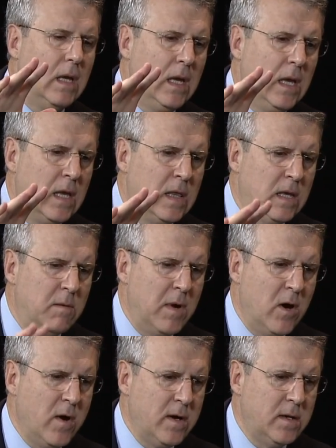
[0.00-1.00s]
in the
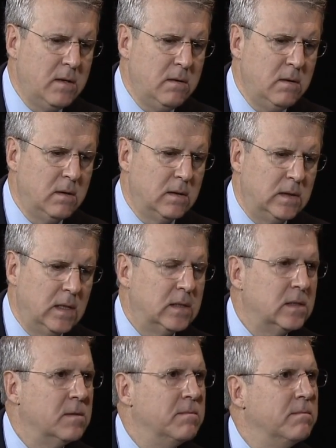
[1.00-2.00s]
American
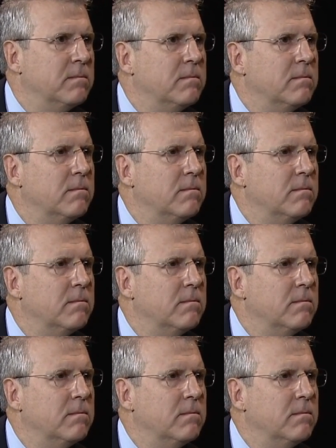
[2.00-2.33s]
system,